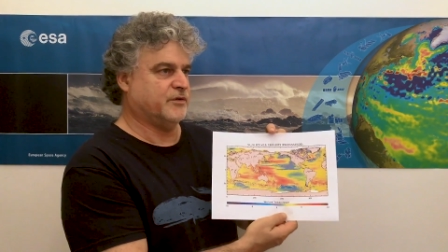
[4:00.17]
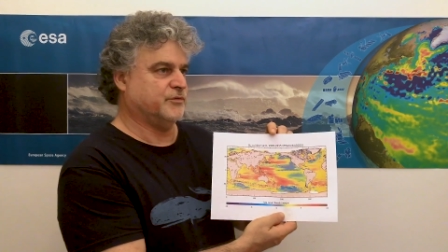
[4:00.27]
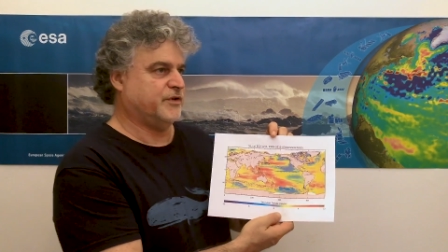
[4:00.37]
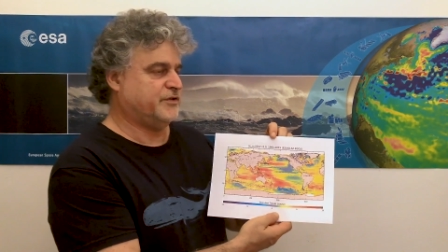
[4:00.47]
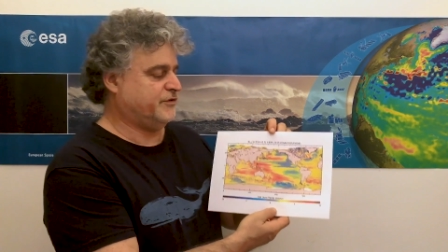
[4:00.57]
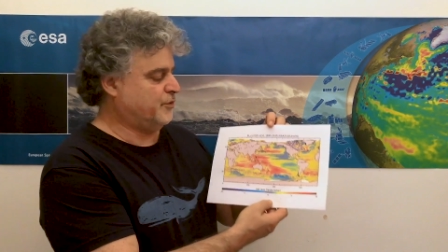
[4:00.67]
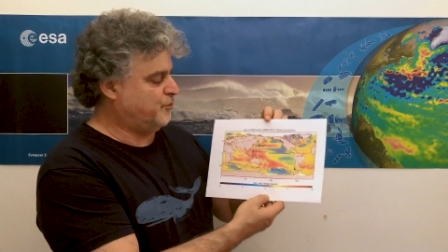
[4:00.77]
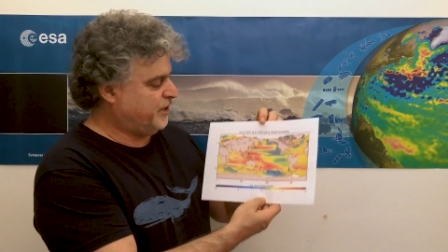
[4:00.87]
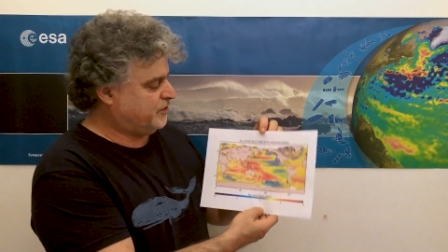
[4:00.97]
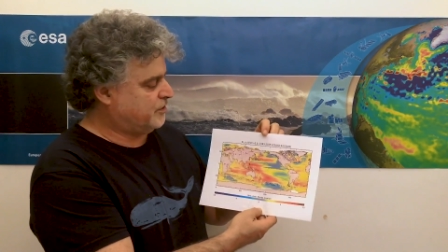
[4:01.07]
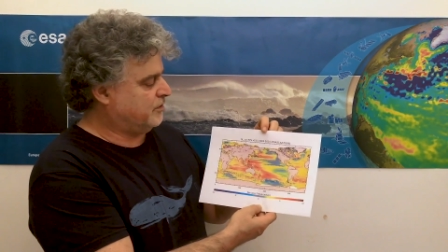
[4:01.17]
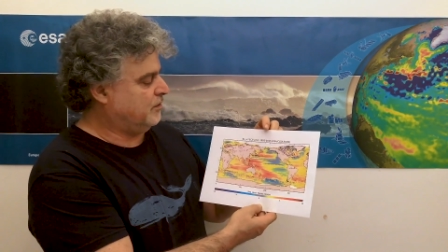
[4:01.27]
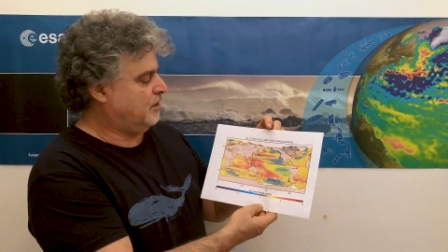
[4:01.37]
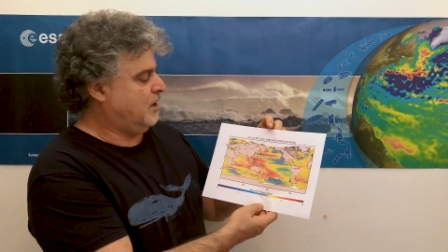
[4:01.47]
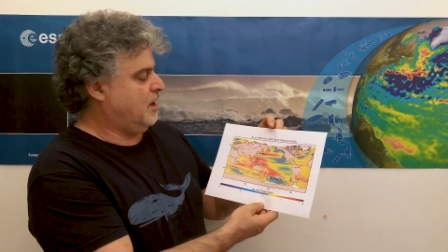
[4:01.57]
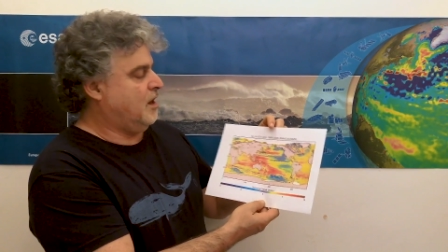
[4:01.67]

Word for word: So this is a regional